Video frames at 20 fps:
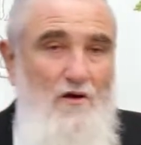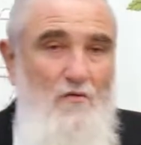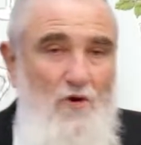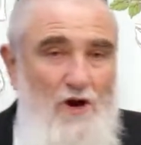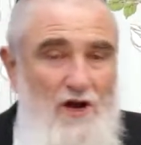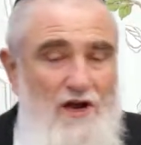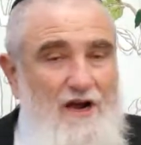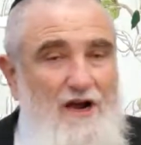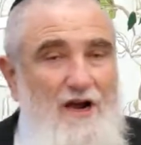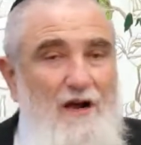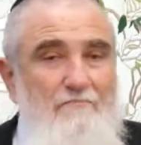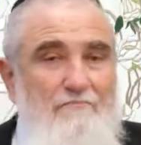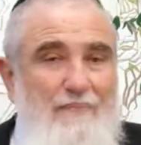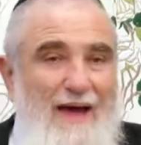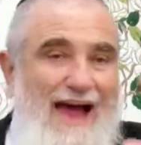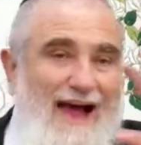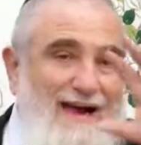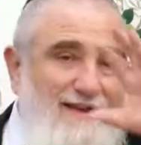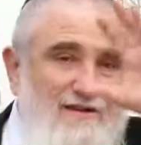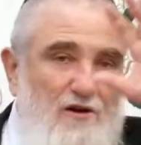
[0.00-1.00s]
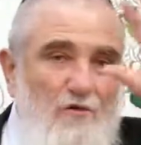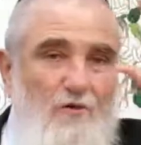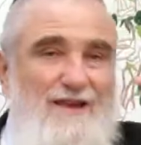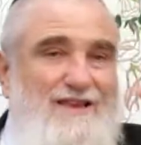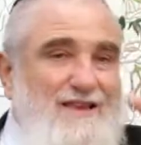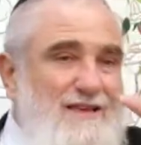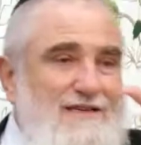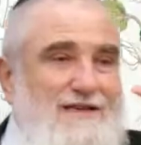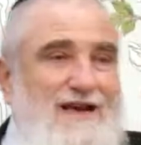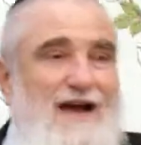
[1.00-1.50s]
we're going to come back to
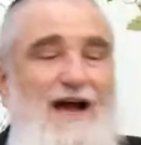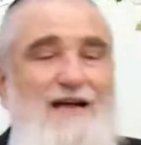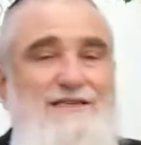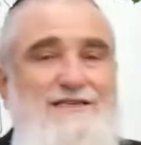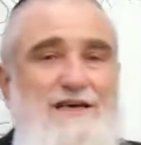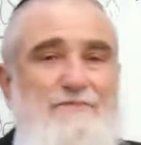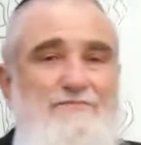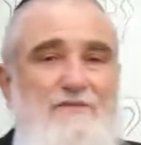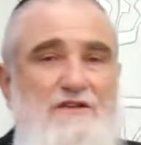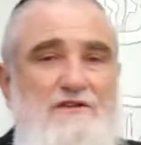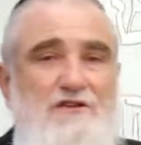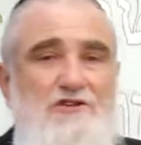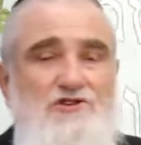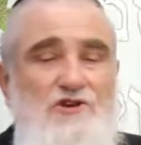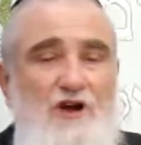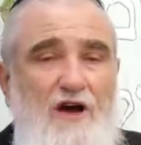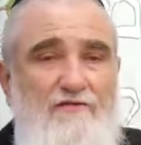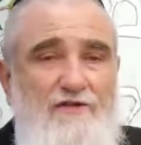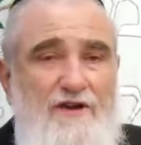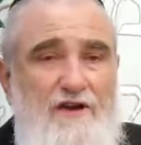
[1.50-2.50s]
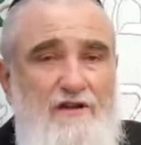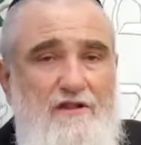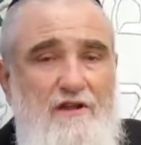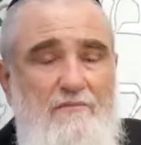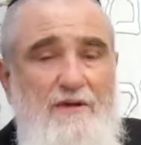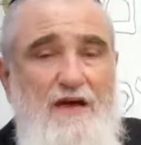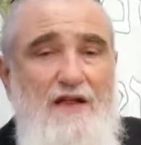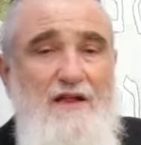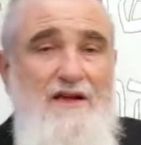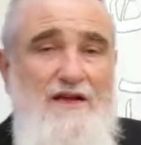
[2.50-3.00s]
what this concept of the Shavit of the
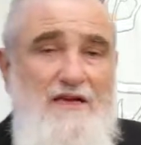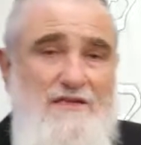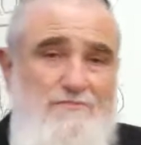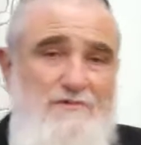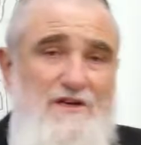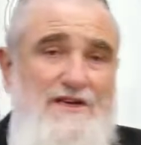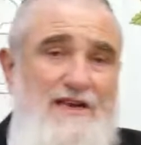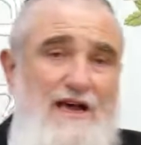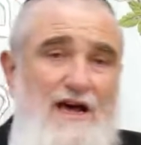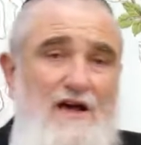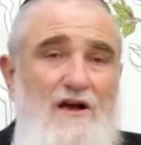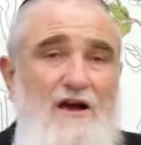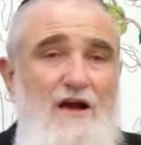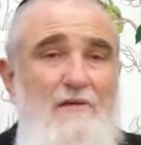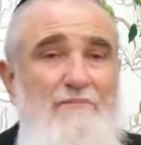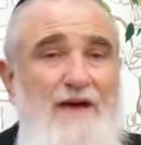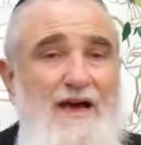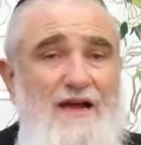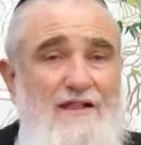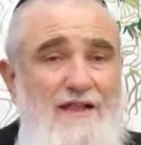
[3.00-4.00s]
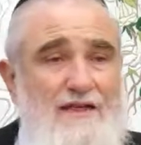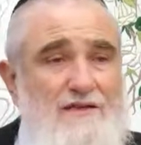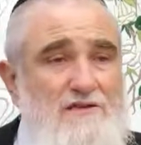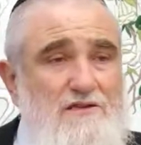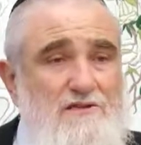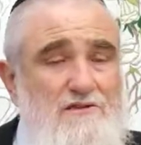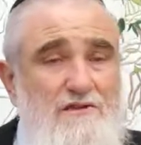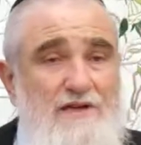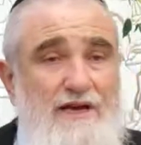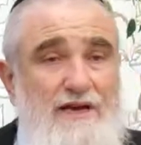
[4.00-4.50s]
Melech is. We now come back
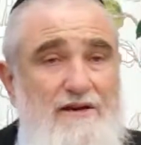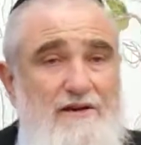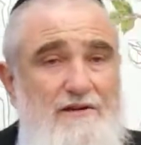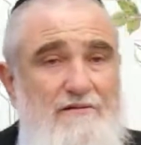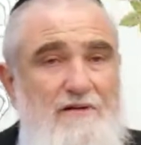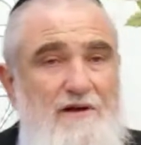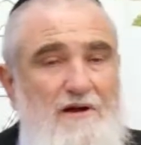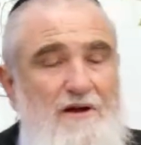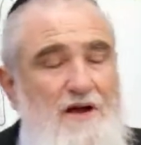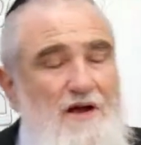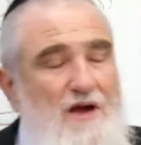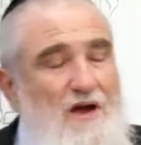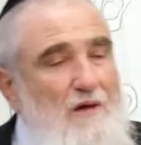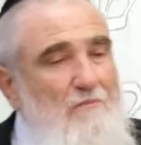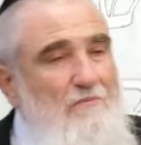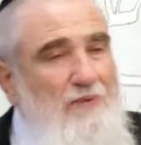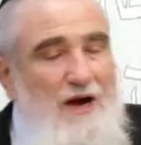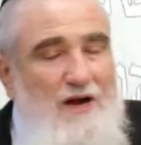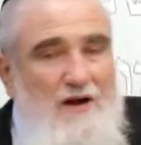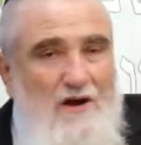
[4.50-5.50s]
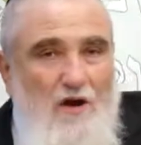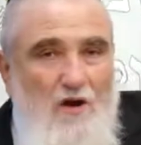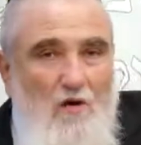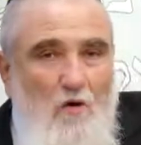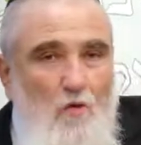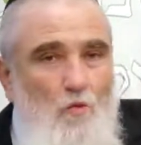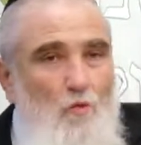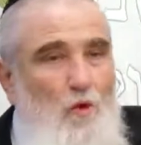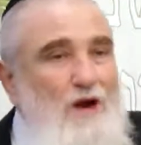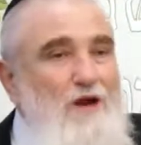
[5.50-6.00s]
to later. But
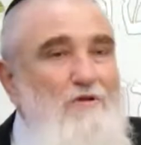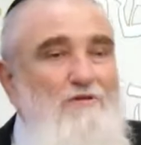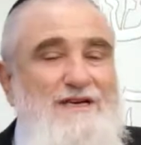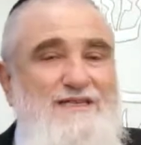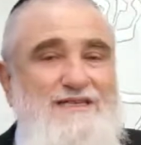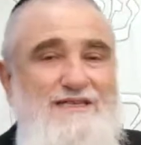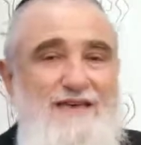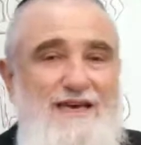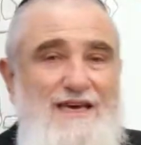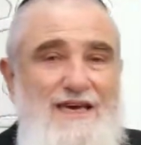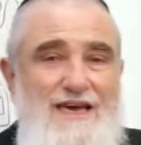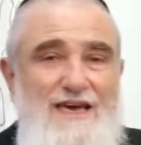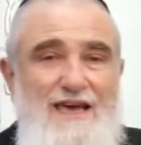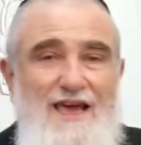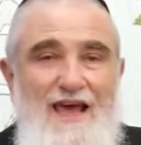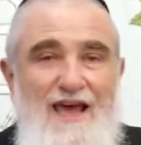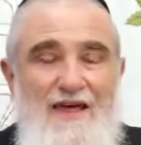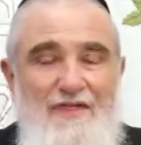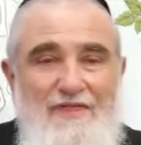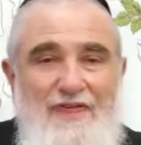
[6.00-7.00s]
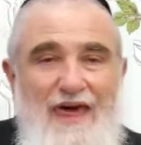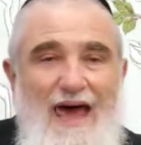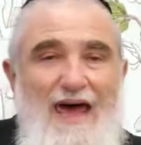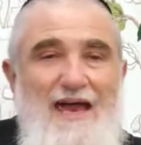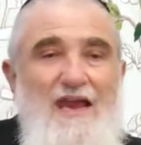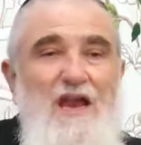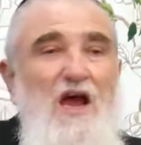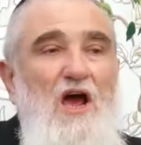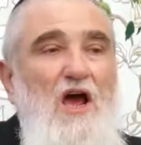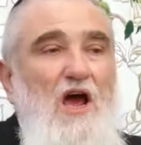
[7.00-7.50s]
what do we see?
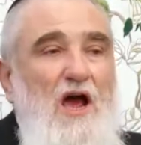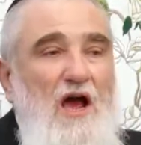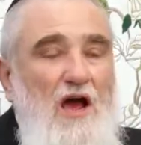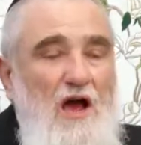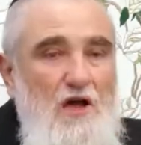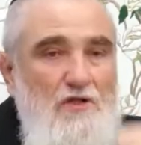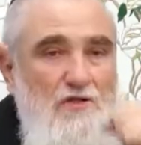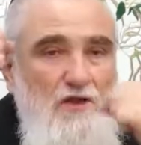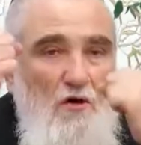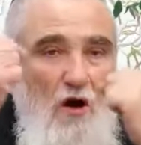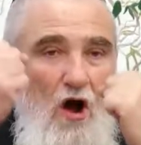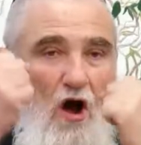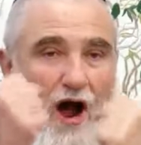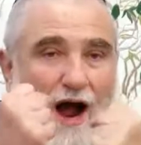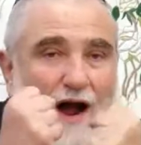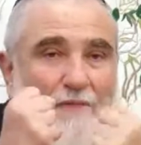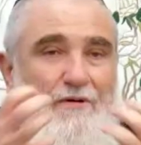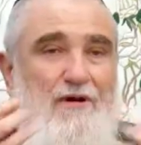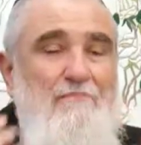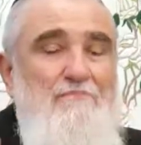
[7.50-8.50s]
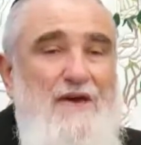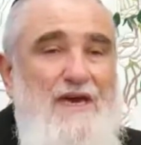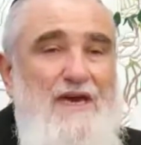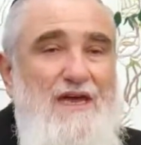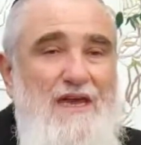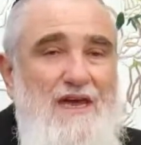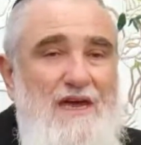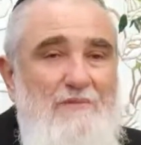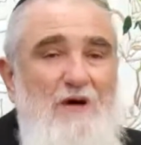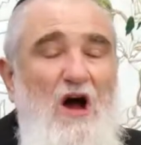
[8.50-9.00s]
That the Arba
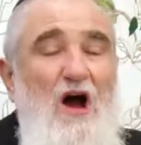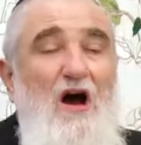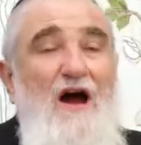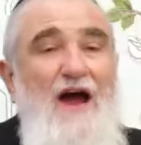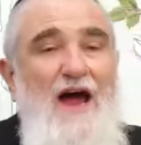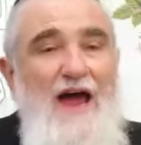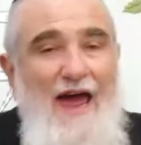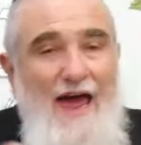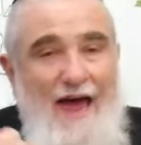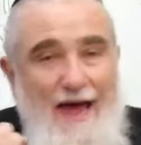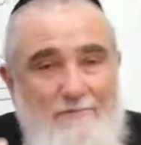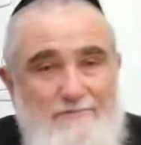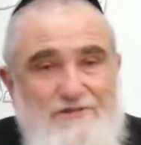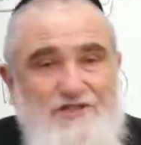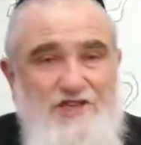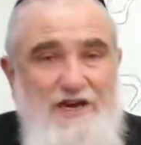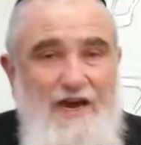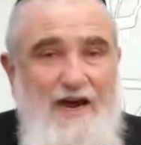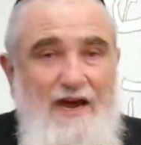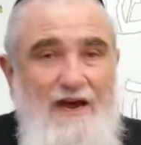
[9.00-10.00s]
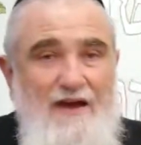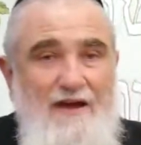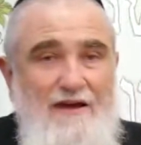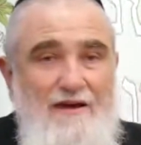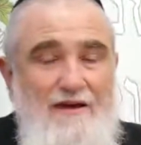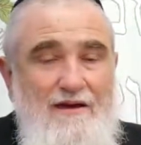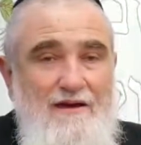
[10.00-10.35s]
Minim are a Hemshech